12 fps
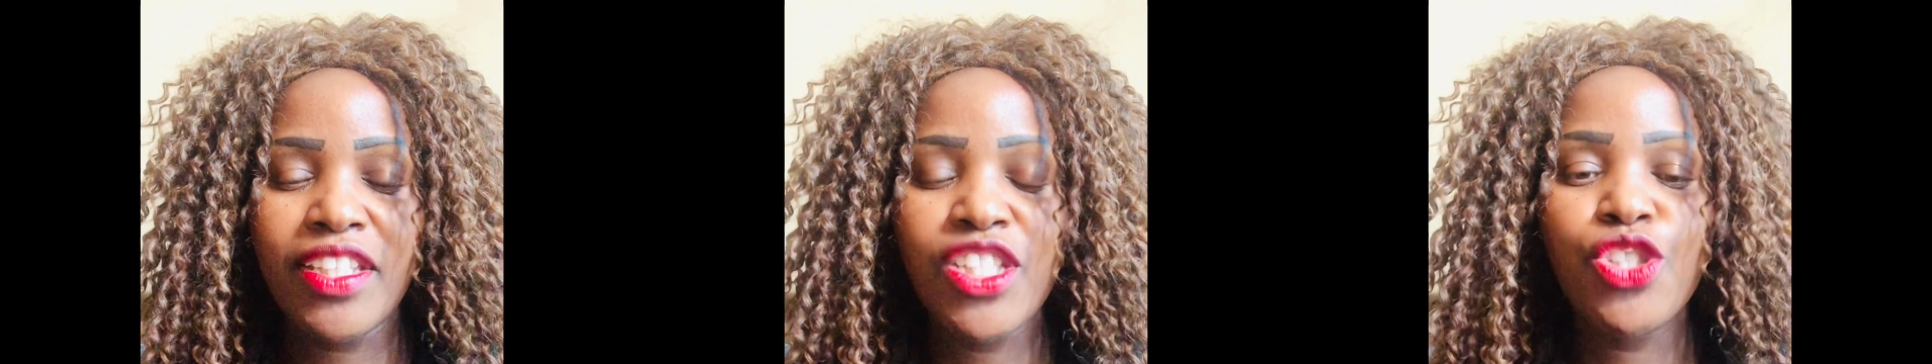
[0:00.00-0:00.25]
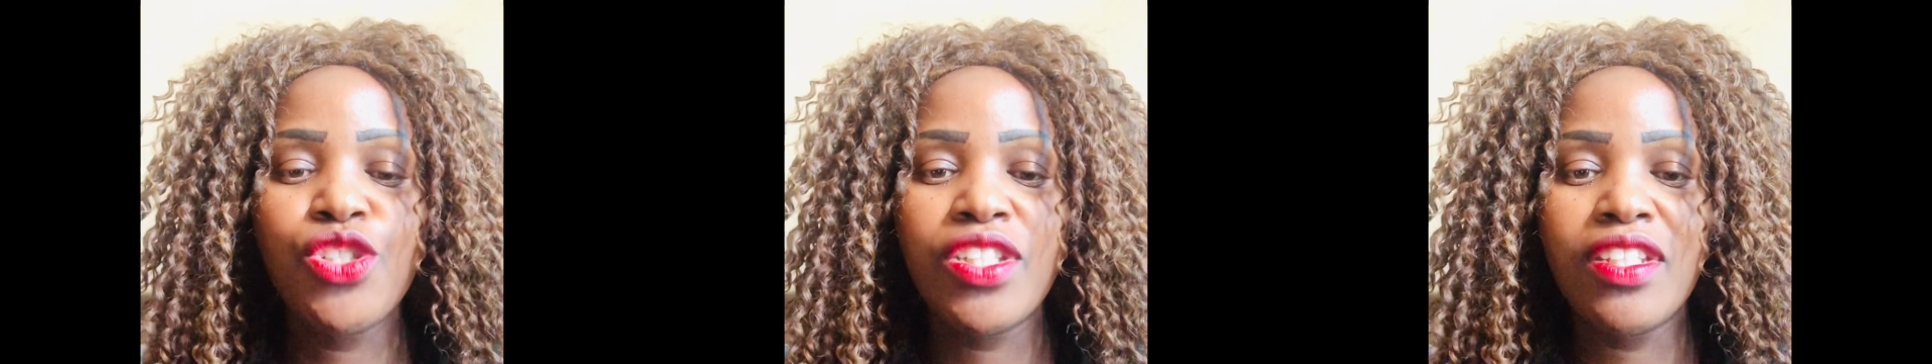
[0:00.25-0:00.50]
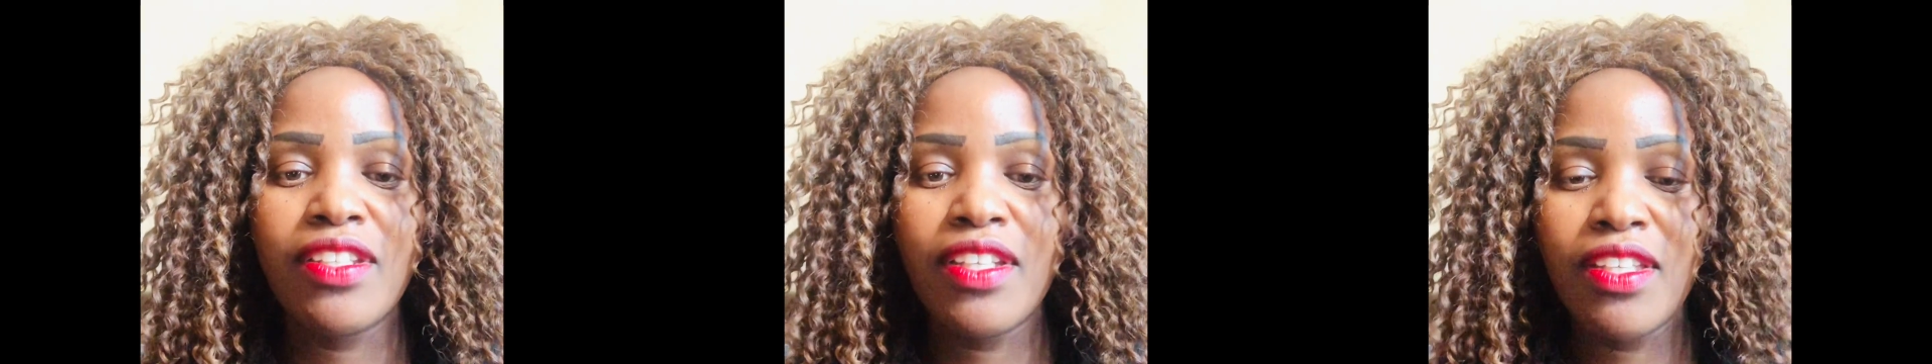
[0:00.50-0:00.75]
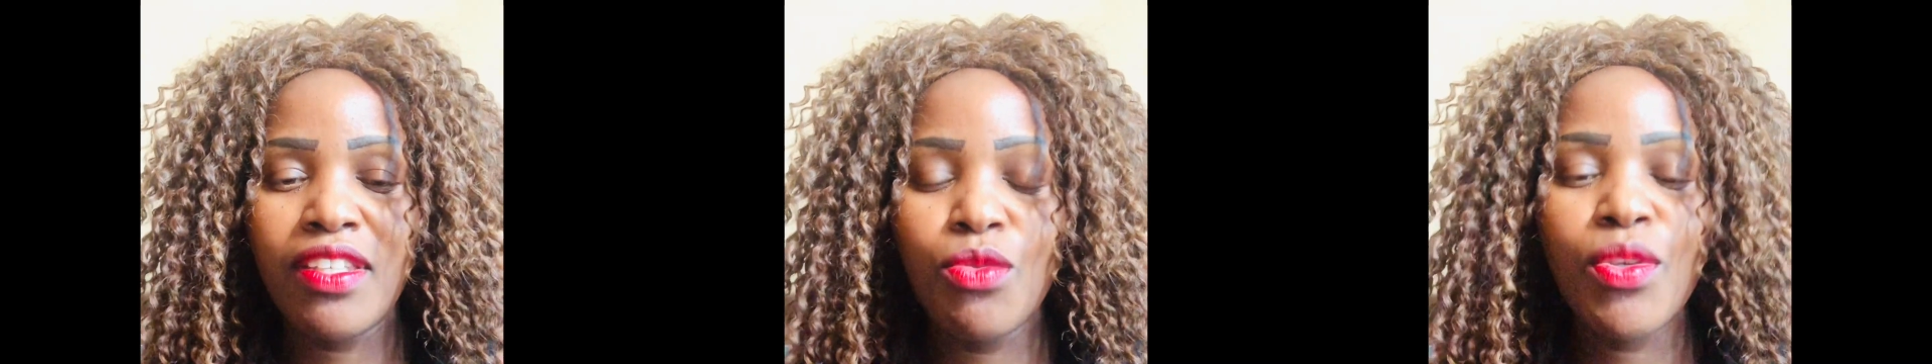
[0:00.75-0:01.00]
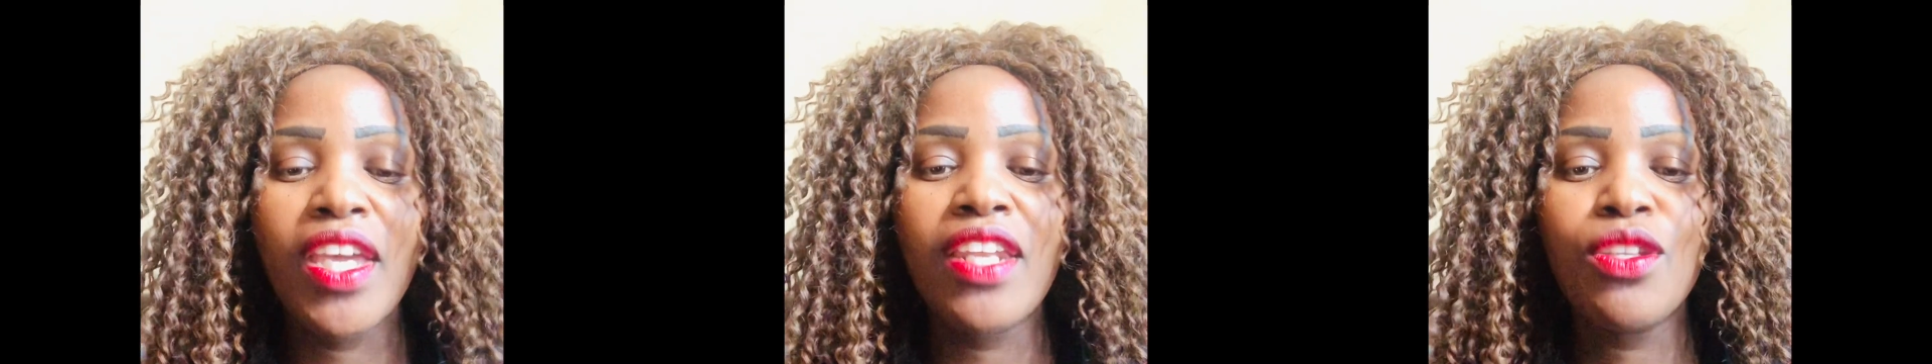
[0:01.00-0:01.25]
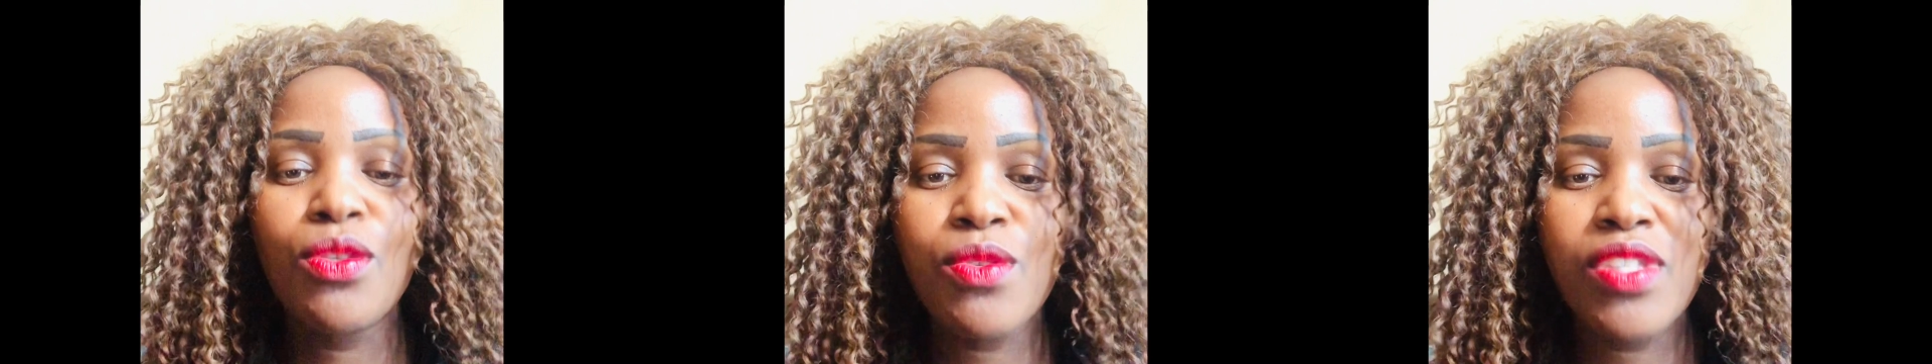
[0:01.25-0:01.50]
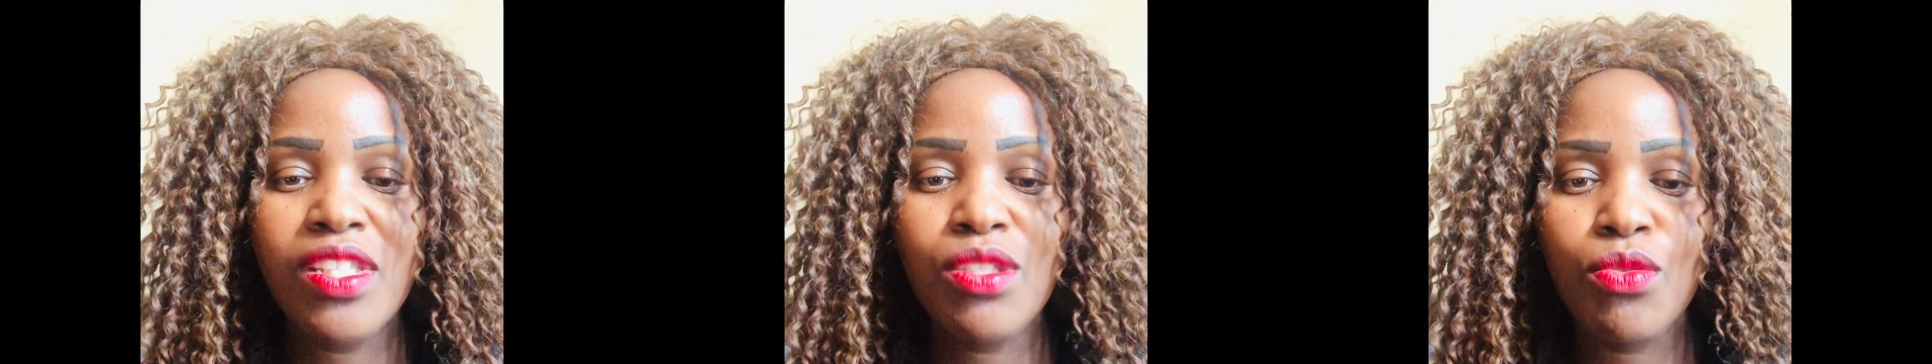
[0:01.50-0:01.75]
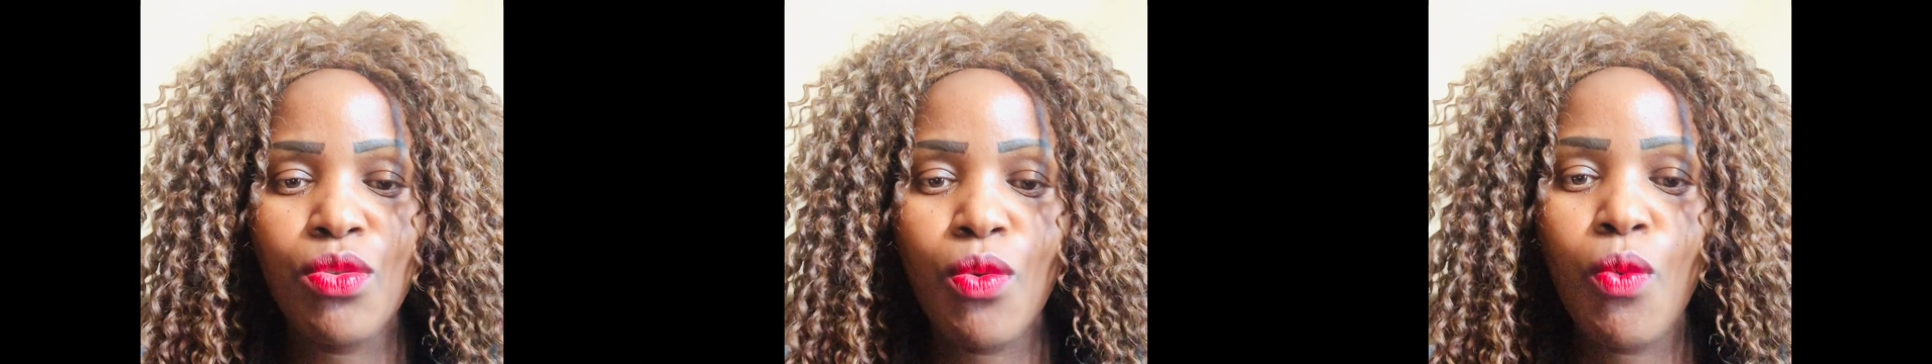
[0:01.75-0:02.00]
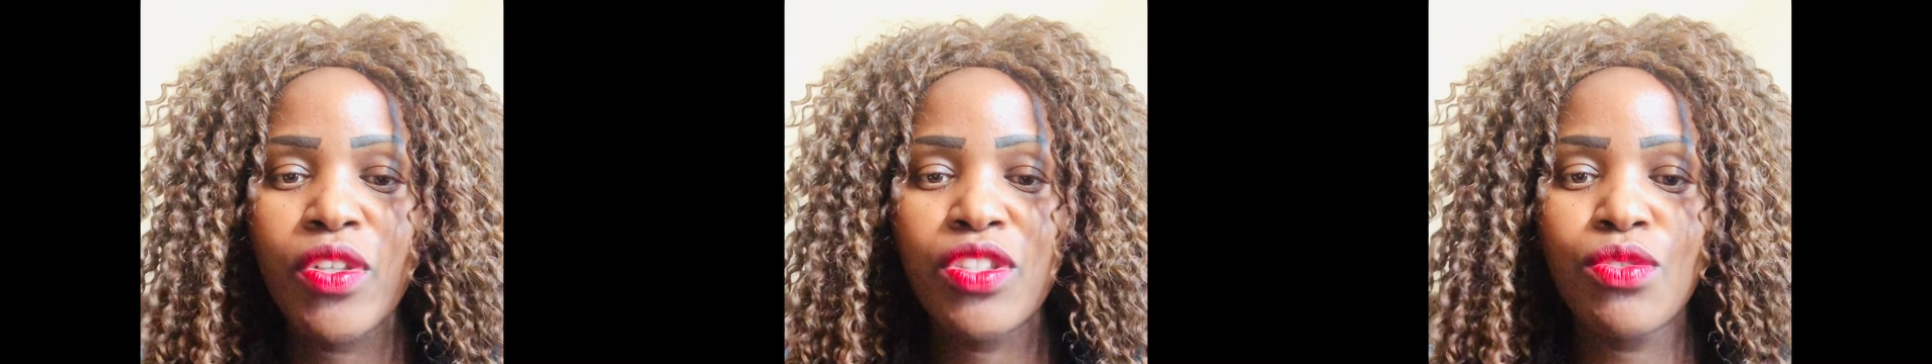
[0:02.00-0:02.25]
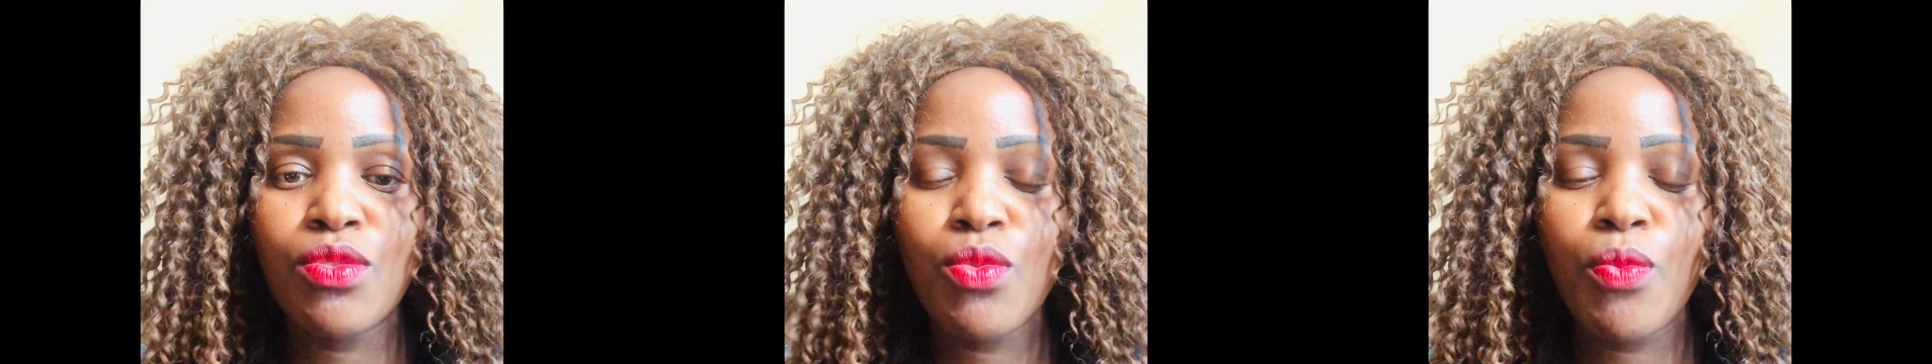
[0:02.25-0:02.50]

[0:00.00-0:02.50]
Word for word: aging you can use it to know what to do